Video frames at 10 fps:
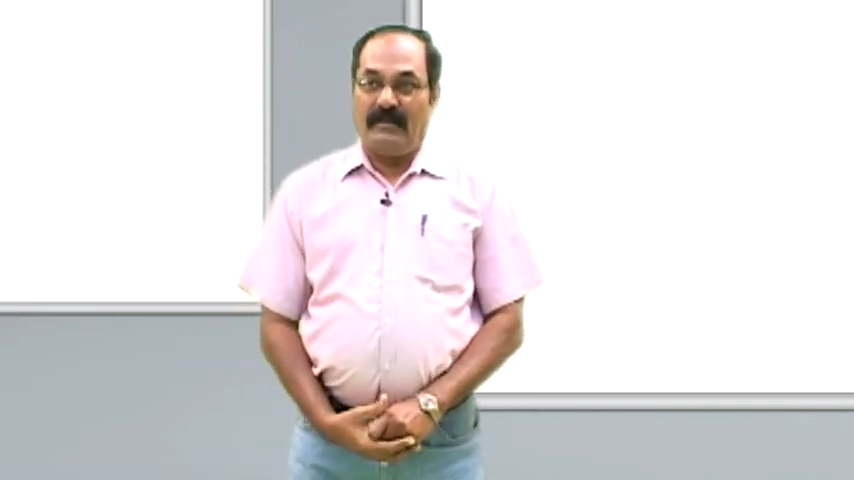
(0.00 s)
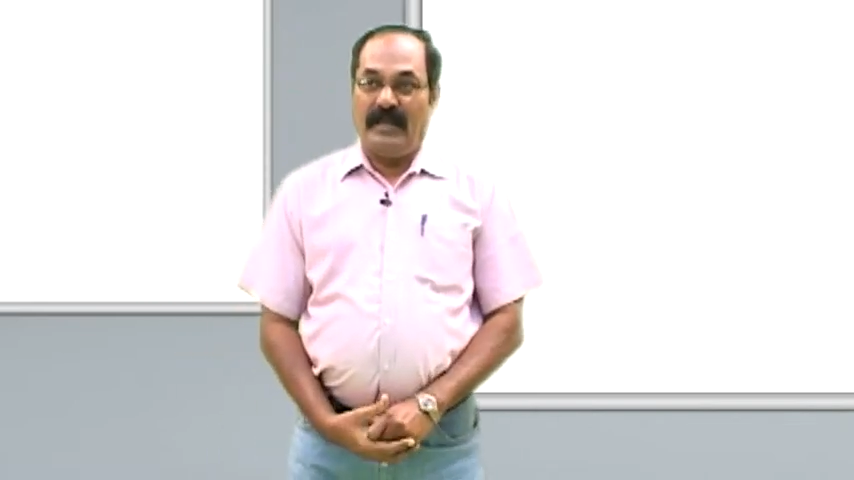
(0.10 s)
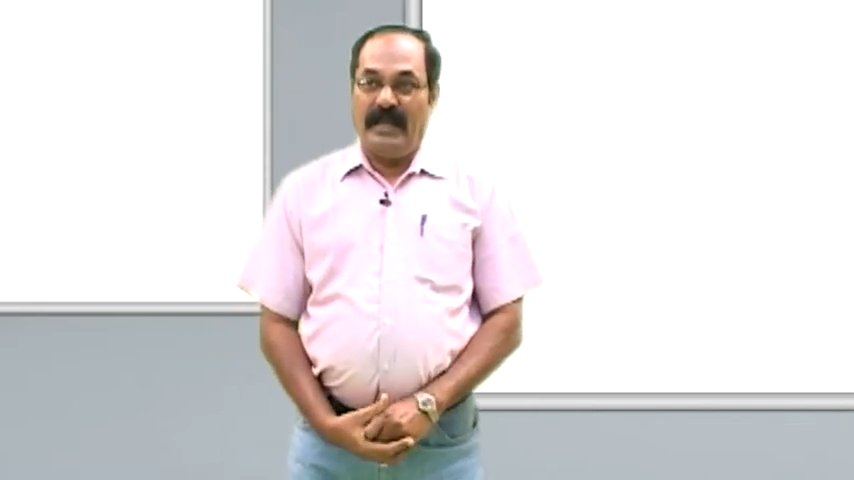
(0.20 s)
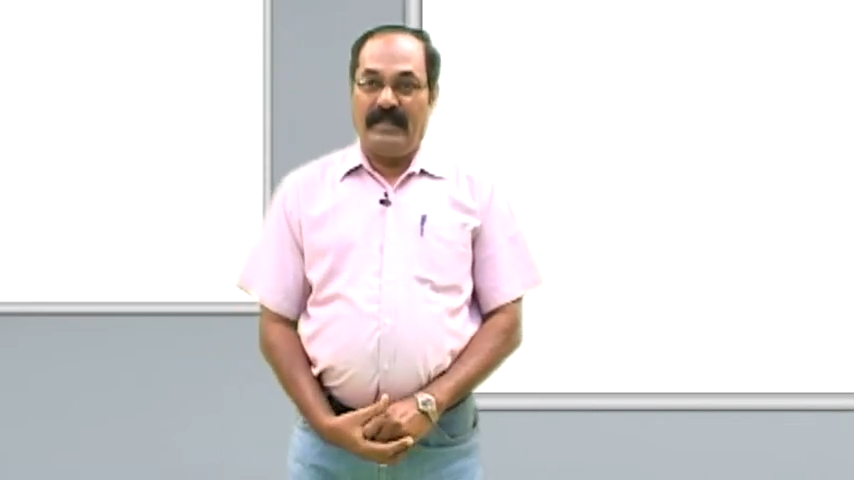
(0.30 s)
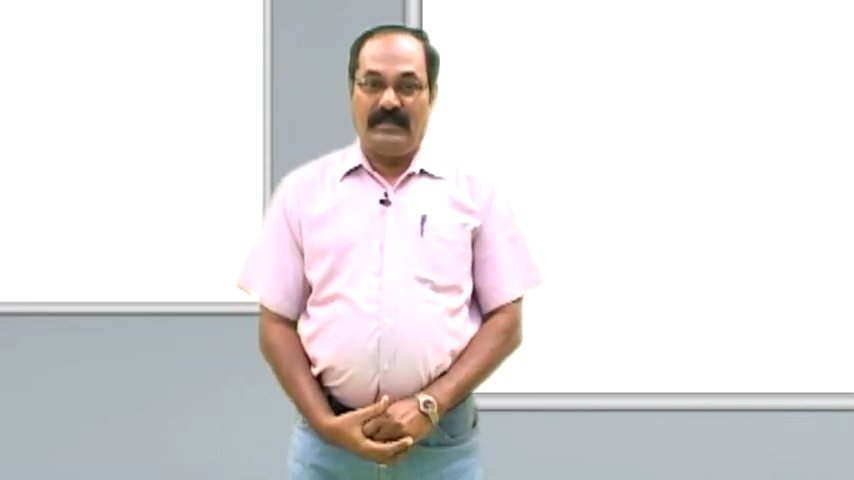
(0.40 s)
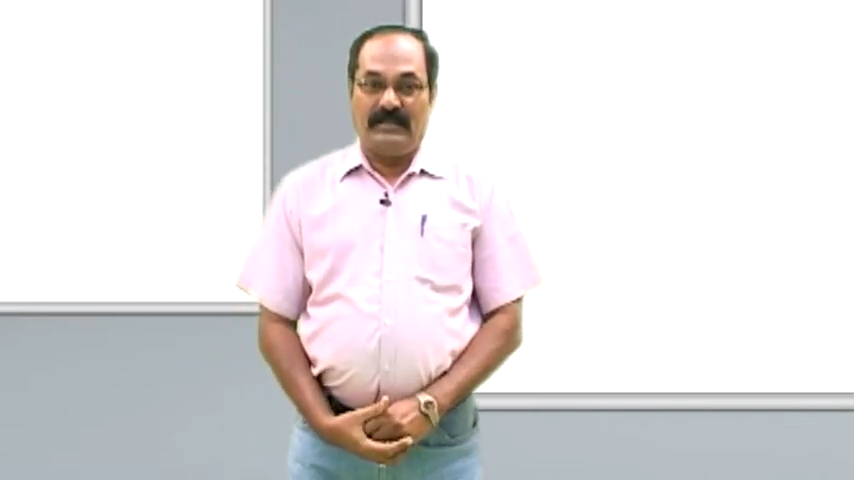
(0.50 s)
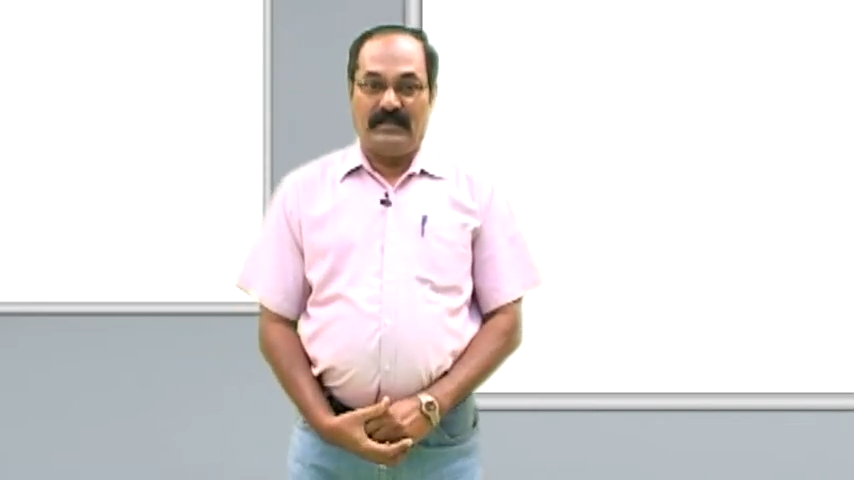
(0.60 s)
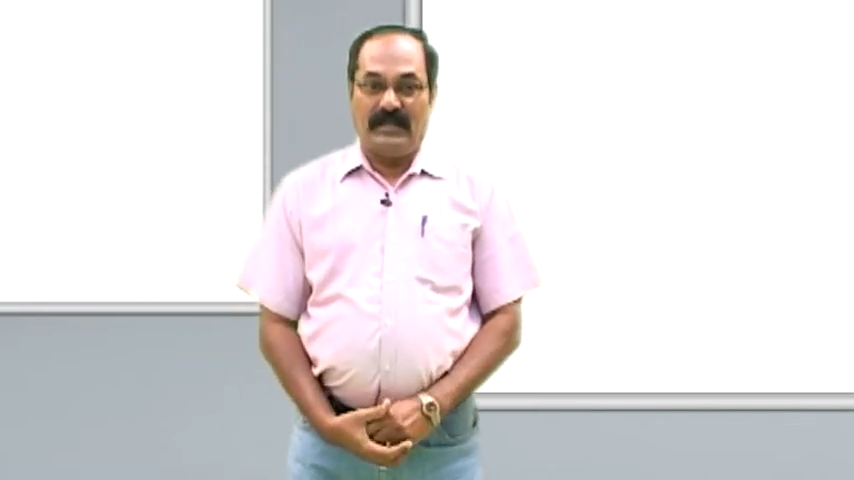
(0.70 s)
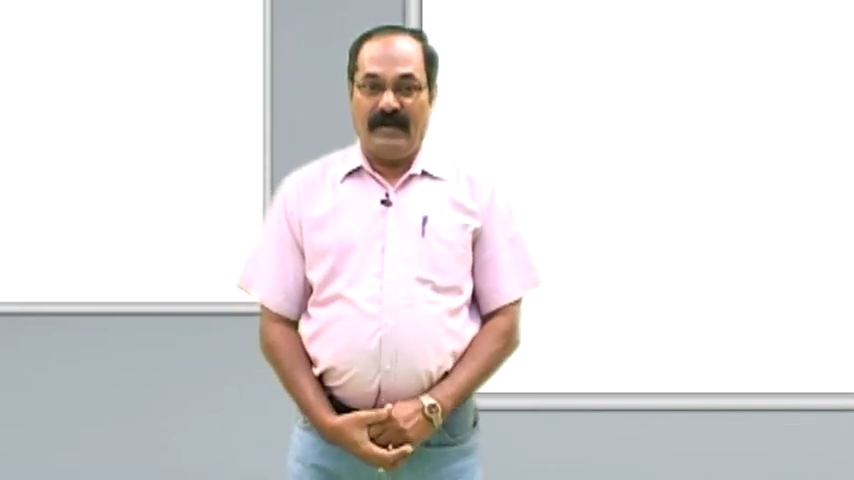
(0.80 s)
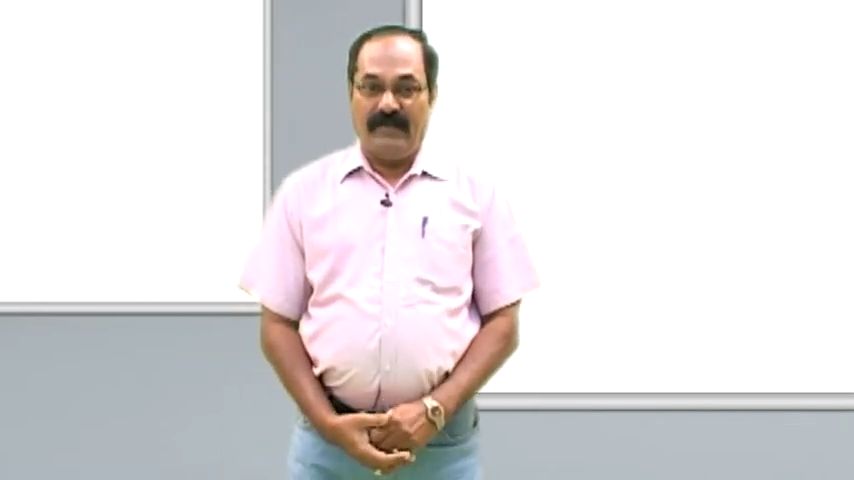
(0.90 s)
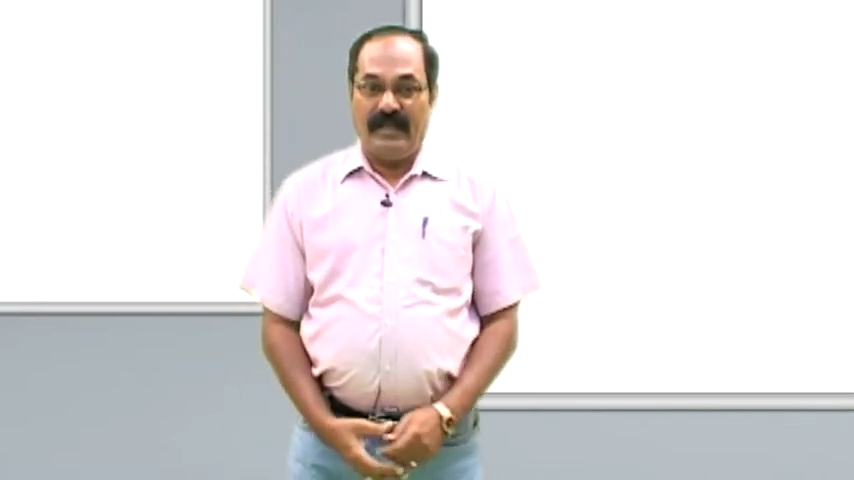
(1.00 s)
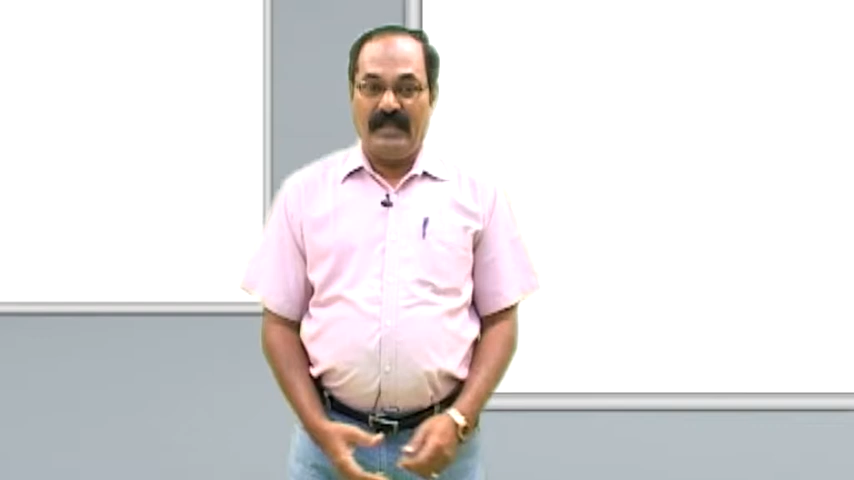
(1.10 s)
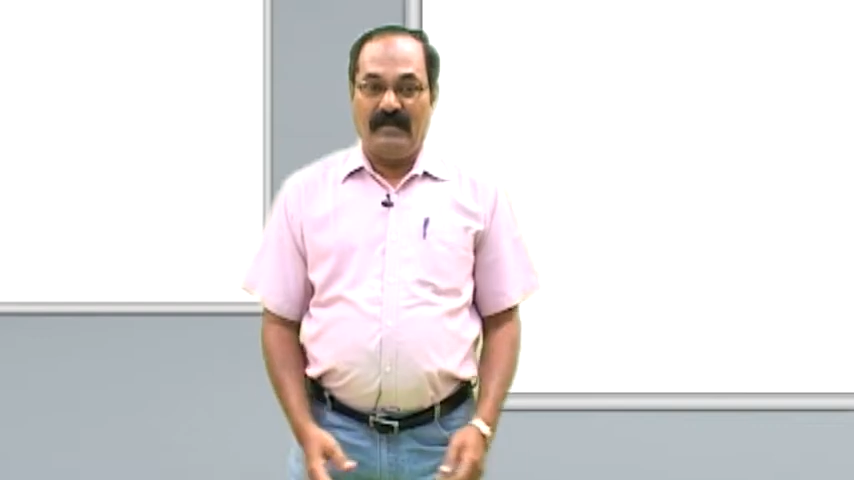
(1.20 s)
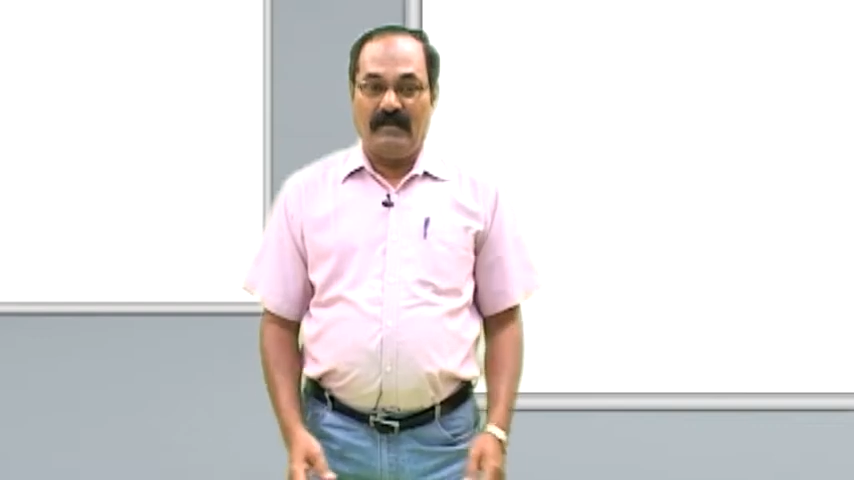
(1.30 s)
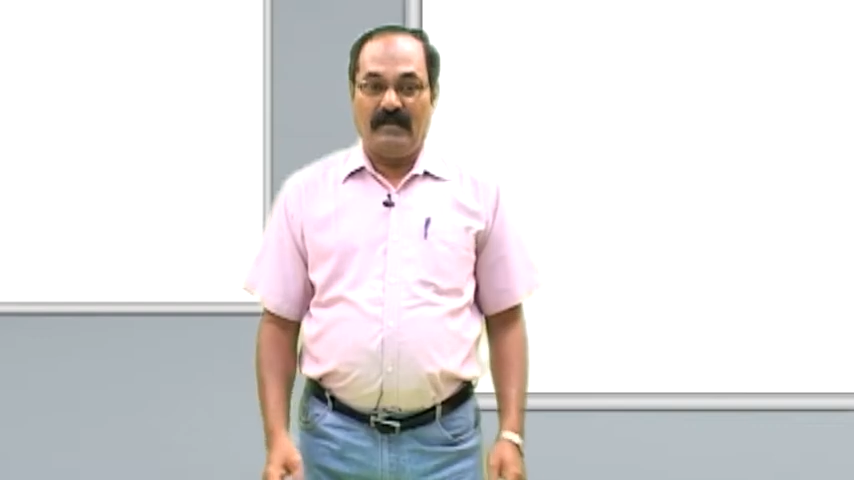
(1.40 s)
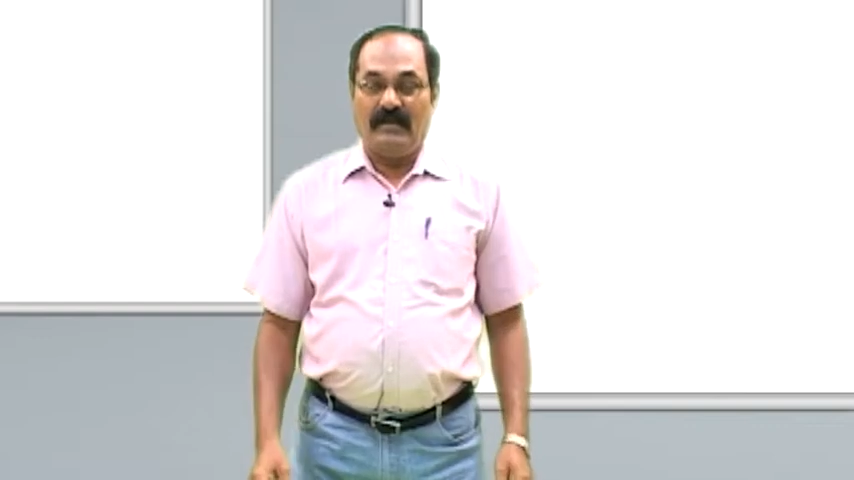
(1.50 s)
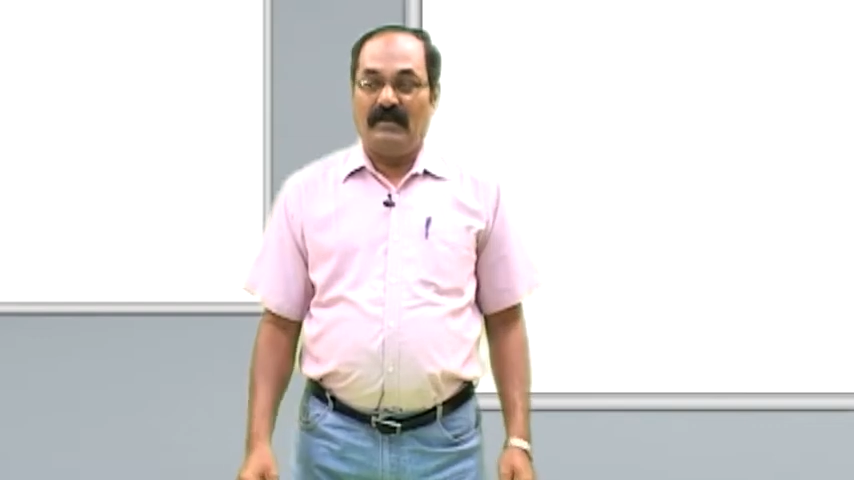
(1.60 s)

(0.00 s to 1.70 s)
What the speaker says: at covering